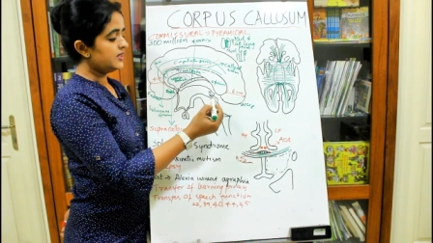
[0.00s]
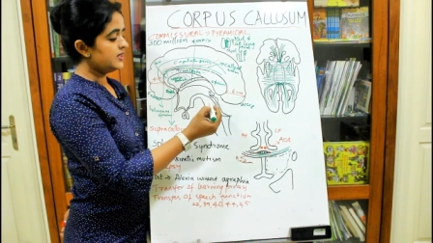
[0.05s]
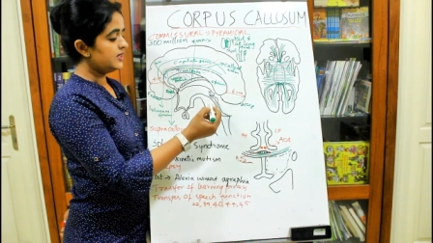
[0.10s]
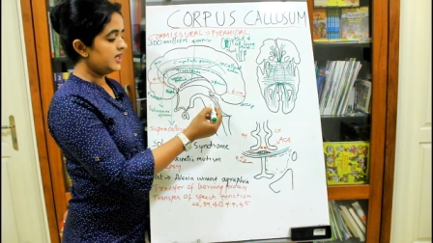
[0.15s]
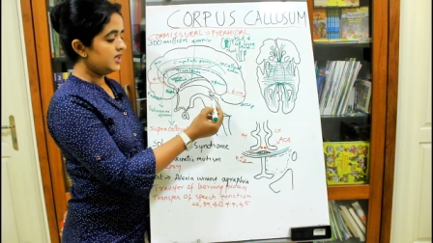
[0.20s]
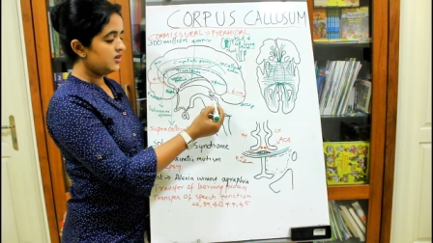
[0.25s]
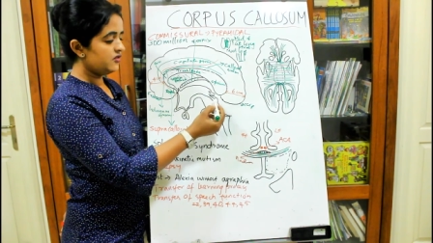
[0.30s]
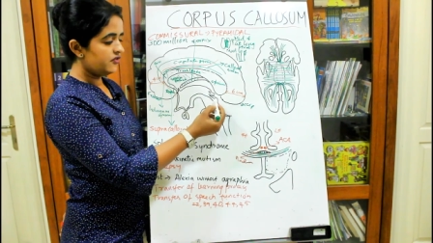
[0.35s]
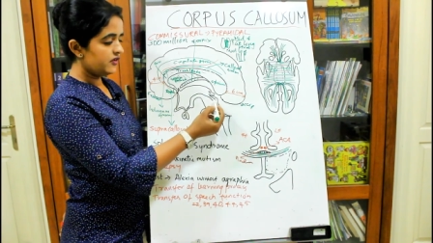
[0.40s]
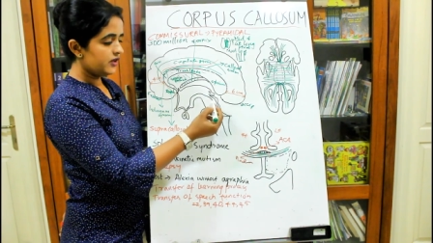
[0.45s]

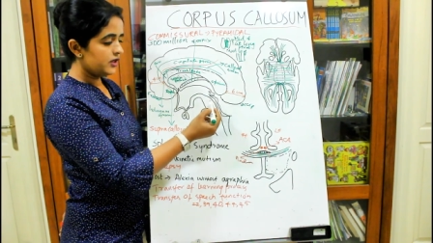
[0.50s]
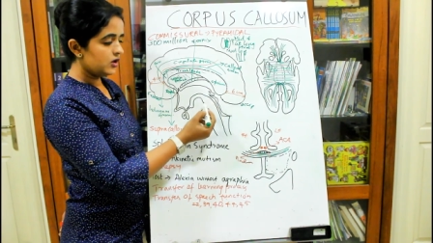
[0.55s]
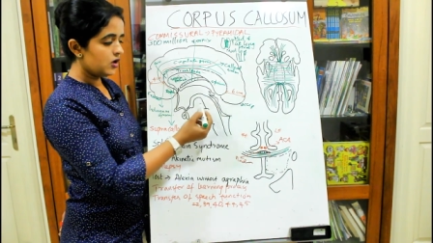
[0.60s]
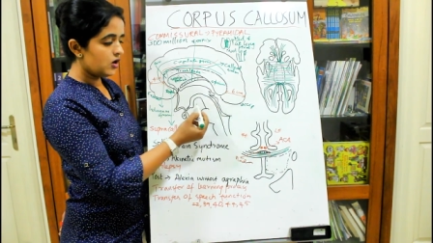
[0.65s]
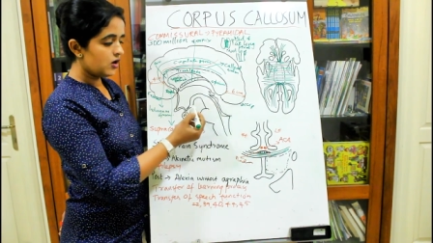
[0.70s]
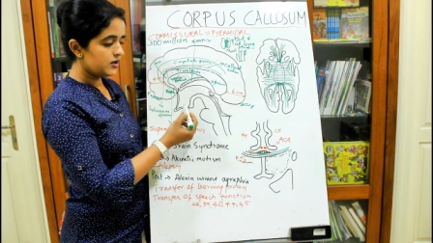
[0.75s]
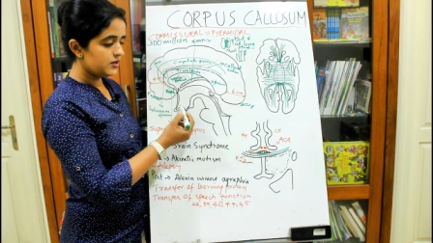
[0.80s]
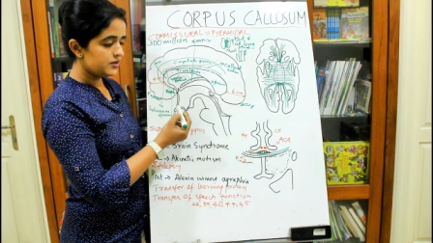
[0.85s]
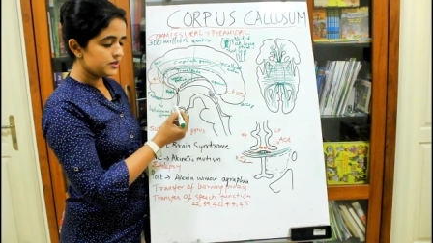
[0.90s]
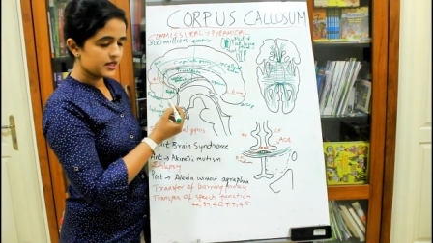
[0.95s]
The inferior
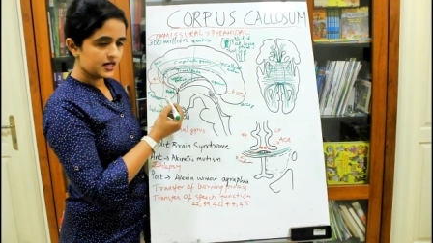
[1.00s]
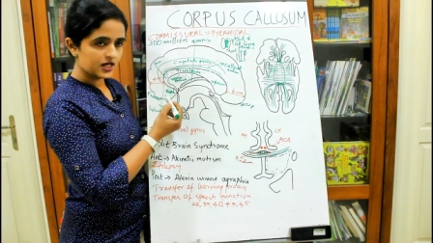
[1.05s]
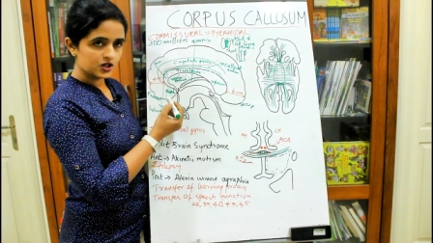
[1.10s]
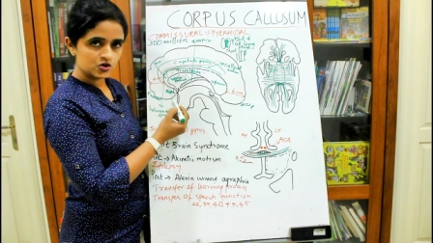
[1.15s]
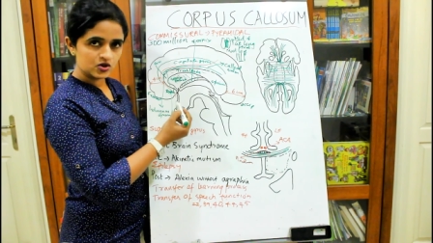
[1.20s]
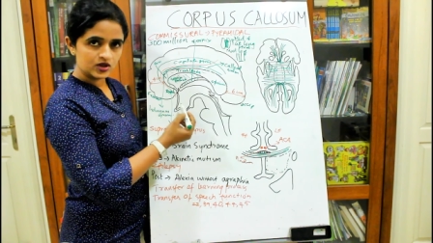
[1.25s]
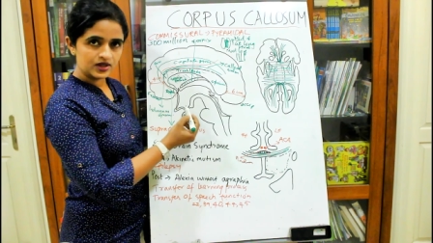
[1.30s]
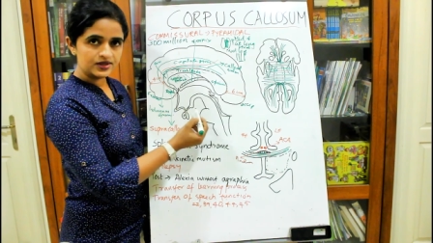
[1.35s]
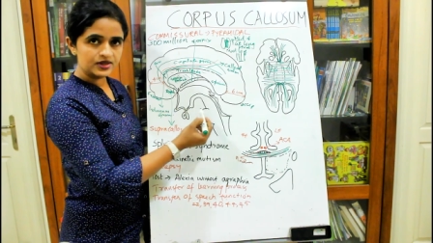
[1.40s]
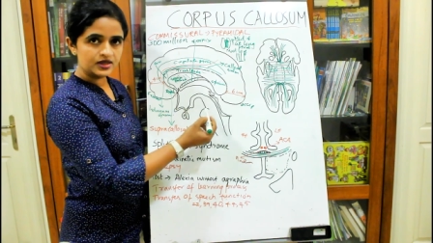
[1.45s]
horn is
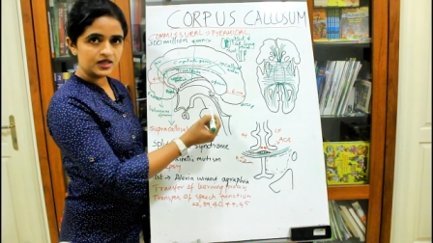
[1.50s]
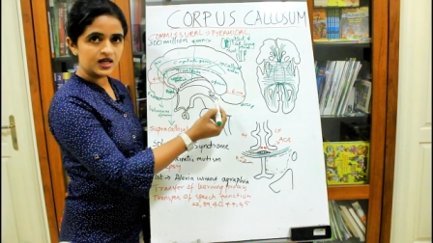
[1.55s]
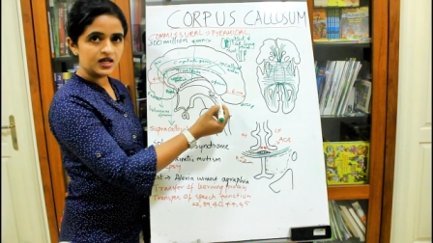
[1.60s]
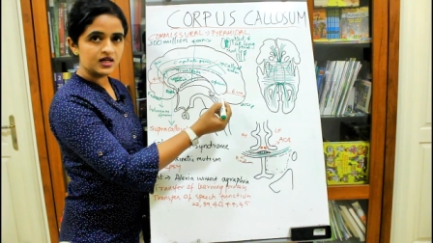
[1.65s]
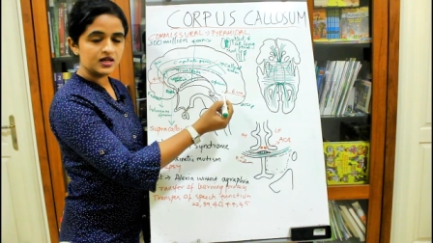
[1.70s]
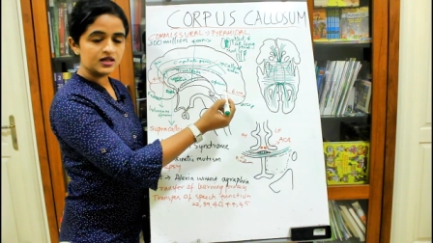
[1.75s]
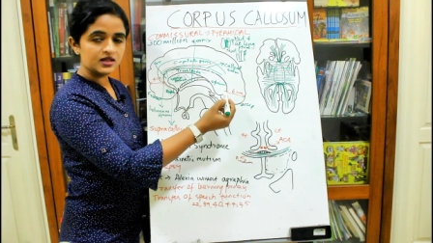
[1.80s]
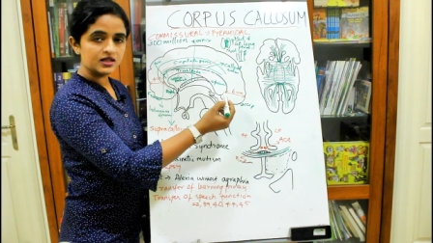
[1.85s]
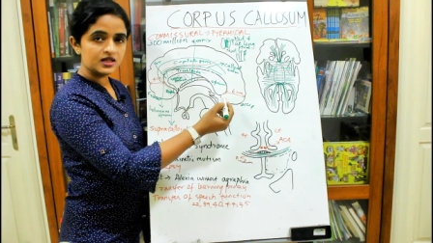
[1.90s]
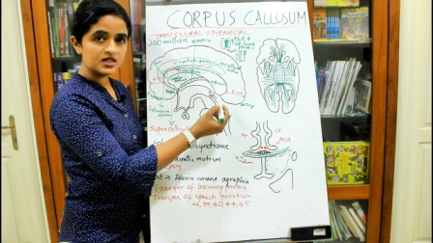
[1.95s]
actually
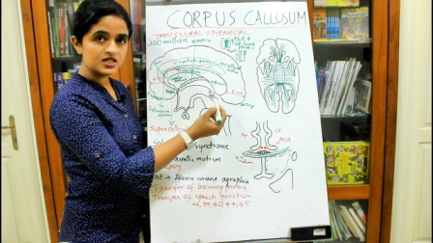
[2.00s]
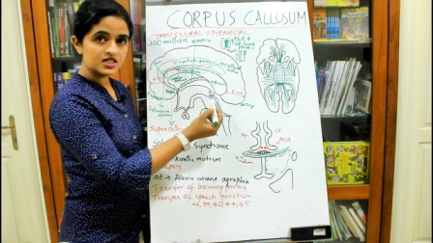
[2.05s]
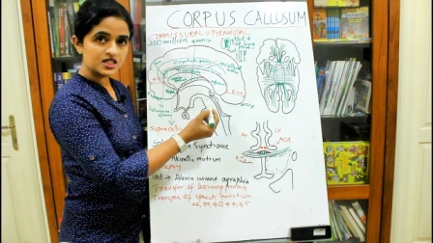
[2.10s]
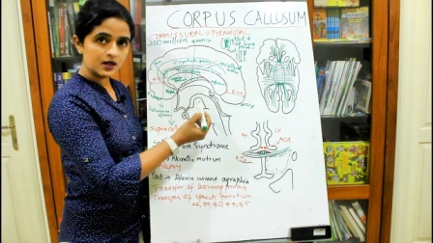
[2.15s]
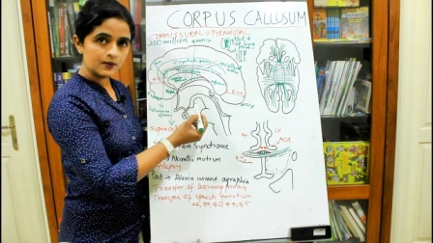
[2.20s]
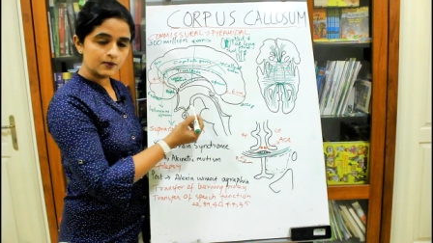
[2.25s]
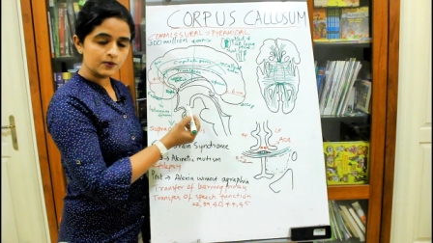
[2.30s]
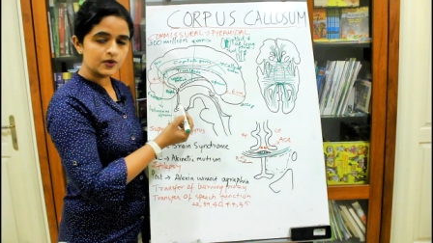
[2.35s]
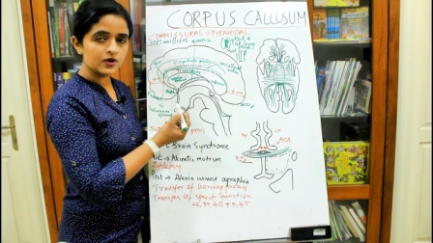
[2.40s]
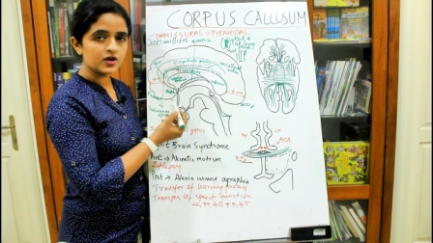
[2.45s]
seen in the
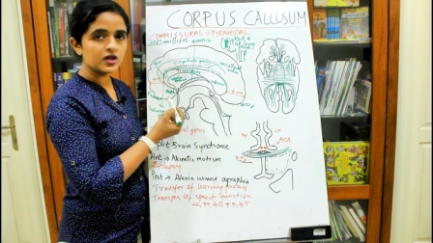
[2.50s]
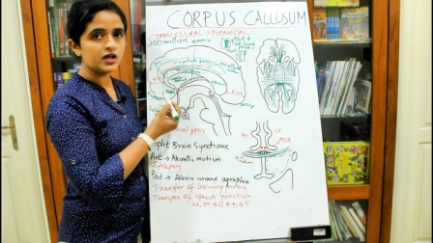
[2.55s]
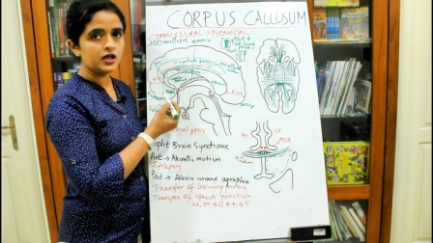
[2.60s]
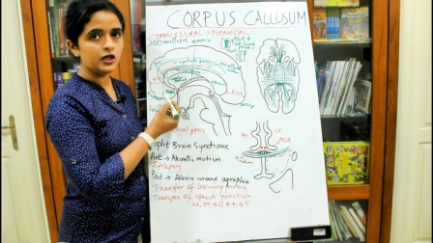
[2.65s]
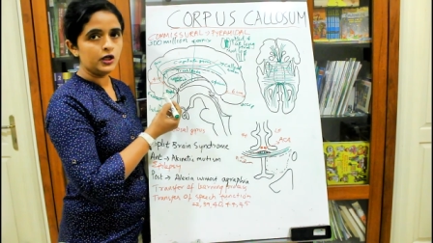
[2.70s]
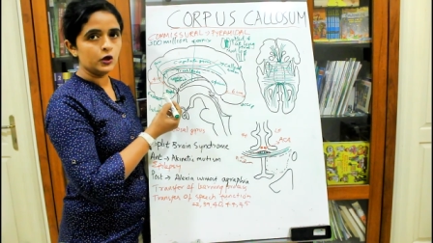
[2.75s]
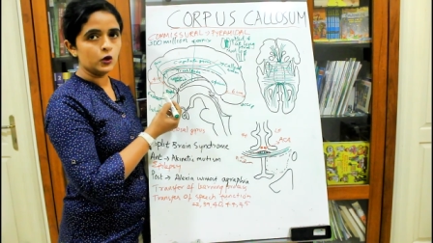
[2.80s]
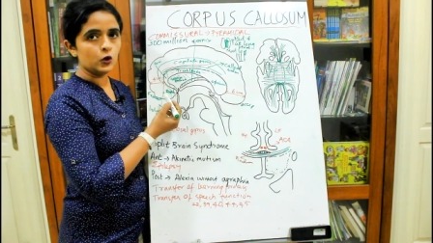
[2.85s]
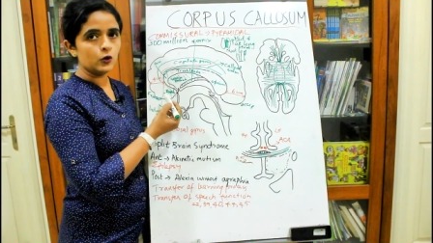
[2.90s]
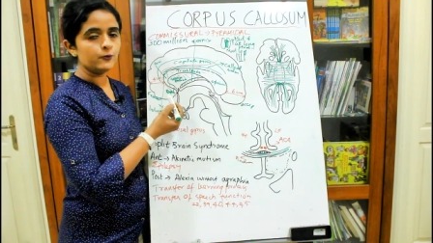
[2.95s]

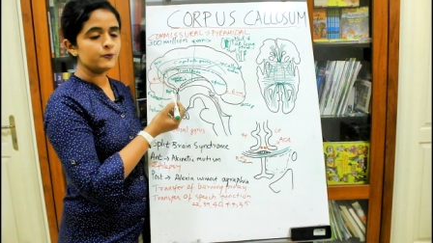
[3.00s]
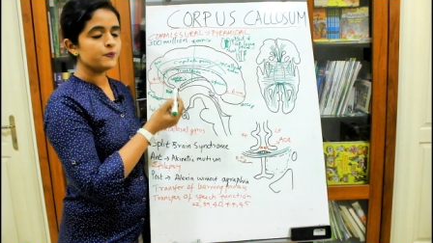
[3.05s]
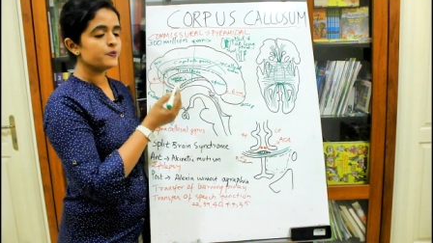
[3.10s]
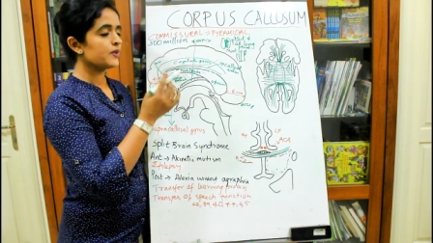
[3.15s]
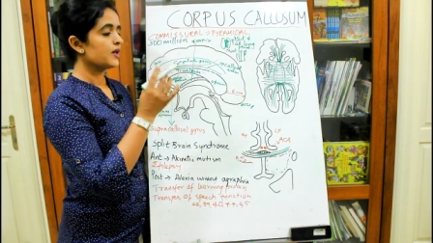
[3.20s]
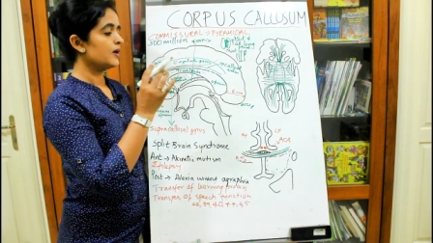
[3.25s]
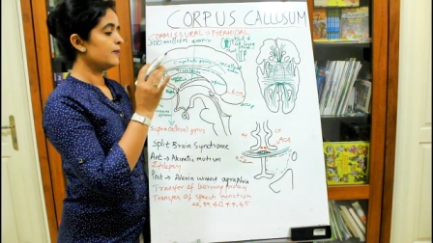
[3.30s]
temporal lobe